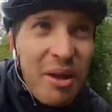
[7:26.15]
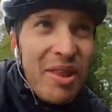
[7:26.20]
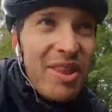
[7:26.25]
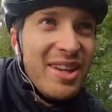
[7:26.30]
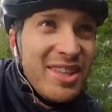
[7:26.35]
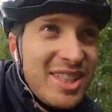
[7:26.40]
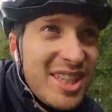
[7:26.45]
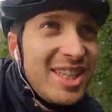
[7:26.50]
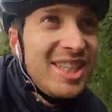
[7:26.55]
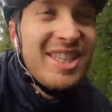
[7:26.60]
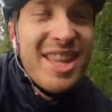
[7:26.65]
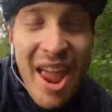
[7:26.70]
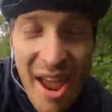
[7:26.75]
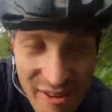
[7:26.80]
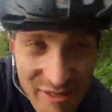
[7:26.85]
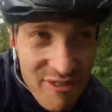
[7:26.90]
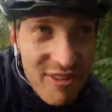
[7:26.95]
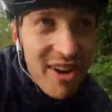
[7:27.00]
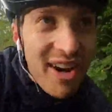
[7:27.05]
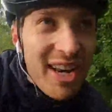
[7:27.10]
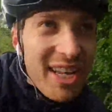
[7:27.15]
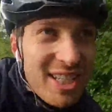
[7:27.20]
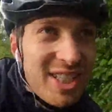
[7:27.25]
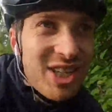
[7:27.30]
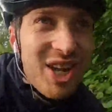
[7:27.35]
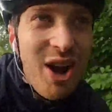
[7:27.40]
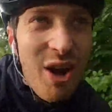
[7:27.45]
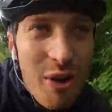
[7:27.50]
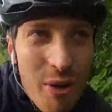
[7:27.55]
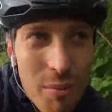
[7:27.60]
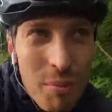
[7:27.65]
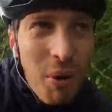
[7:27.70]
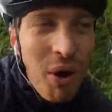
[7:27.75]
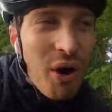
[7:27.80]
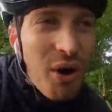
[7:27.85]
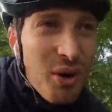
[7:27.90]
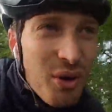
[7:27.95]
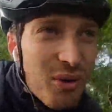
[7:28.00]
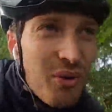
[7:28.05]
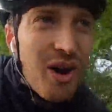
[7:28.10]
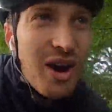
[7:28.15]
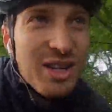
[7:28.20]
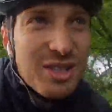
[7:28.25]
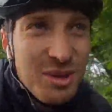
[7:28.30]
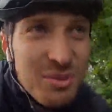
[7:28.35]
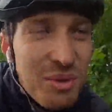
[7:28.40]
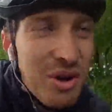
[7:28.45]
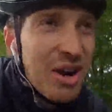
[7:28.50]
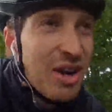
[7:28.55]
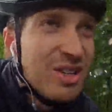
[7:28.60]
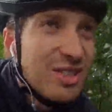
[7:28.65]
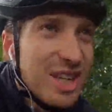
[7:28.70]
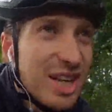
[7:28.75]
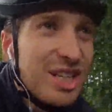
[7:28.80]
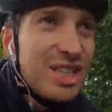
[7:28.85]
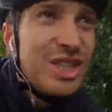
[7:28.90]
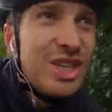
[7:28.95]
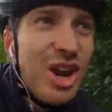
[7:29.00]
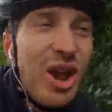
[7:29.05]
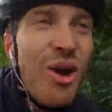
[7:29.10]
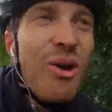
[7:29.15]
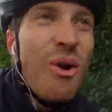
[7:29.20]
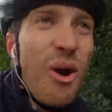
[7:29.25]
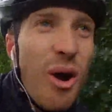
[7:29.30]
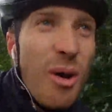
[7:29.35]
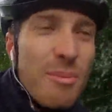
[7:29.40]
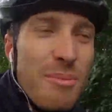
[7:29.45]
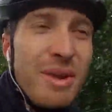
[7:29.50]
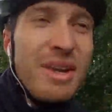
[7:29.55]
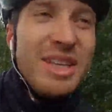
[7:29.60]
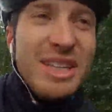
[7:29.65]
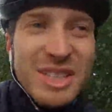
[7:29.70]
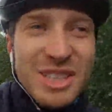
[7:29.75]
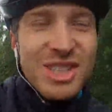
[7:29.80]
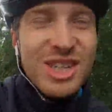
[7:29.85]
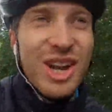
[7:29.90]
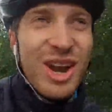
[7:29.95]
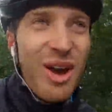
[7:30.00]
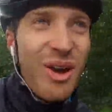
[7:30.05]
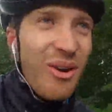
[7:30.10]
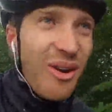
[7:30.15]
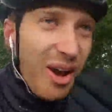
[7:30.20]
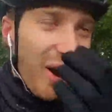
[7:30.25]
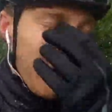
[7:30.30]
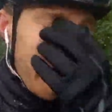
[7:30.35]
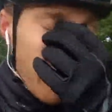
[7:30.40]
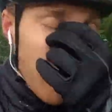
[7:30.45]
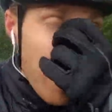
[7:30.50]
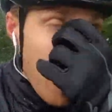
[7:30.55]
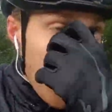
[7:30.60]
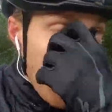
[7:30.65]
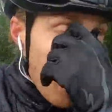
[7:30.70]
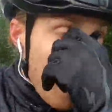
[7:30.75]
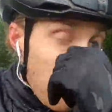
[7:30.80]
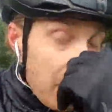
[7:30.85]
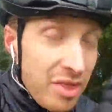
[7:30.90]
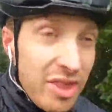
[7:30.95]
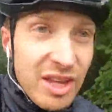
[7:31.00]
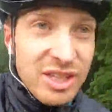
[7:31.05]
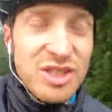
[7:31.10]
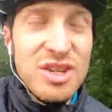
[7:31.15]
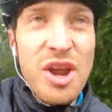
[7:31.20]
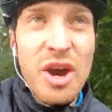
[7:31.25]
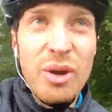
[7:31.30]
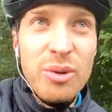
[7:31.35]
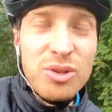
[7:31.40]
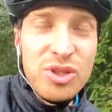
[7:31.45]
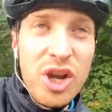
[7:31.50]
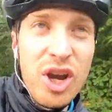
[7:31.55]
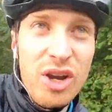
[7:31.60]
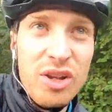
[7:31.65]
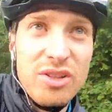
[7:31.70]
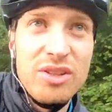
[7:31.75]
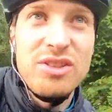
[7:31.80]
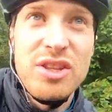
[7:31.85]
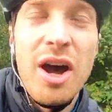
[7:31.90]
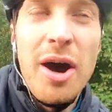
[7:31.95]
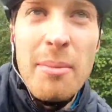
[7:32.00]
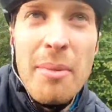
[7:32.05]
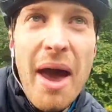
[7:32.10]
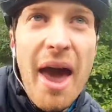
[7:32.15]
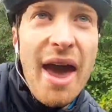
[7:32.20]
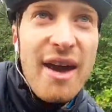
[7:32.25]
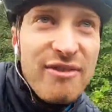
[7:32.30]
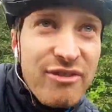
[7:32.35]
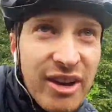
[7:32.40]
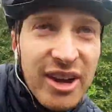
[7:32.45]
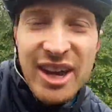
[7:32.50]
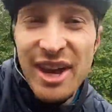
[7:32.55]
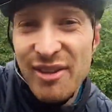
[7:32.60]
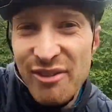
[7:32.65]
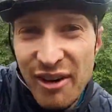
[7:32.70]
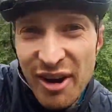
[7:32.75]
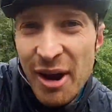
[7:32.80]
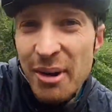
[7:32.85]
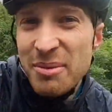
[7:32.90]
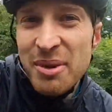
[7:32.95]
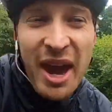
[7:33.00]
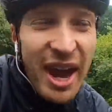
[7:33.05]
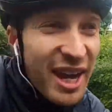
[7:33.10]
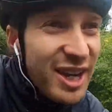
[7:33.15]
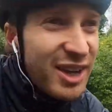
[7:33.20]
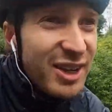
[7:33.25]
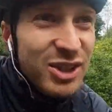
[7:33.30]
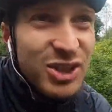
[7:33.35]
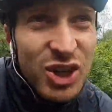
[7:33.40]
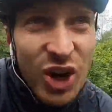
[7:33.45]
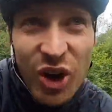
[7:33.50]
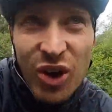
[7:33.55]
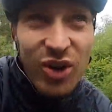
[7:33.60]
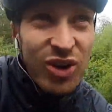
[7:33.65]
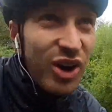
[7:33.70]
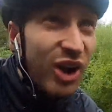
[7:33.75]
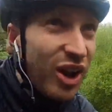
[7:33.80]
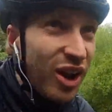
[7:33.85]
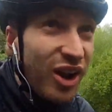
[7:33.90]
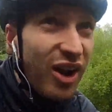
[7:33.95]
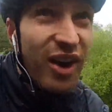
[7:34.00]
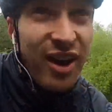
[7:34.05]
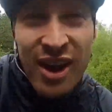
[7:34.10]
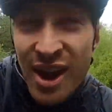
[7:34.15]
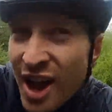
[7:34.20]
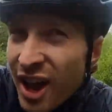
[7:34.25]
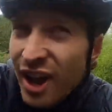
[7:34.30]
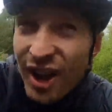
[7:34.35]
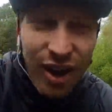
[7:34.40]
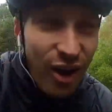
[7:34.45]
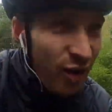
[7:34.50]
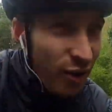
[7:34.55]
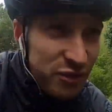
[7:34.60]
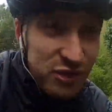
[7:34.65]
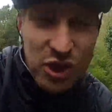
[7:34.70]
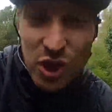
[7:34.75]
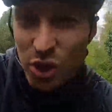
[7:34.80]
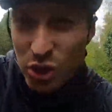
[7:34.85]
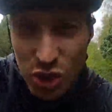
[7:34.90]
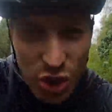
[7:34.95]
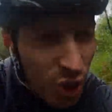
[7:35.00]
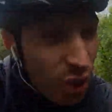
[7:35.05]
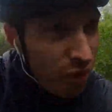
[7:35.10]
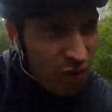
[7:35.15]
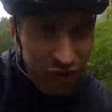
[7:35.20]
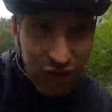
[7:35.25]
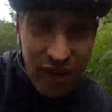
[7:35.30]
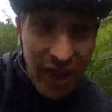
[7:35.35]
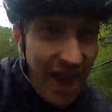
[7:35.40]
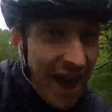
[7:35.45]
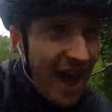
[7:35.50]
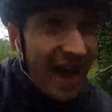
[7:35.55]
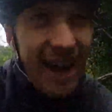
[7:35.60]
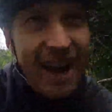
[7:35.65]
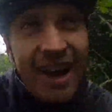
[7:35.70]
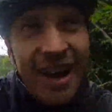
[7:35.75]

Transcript: But this is definitely slow progress, and when I say slow, I mean slow. Like, there's no chance that I'm ever giving up cake and chocolate. Like, life's too short for that.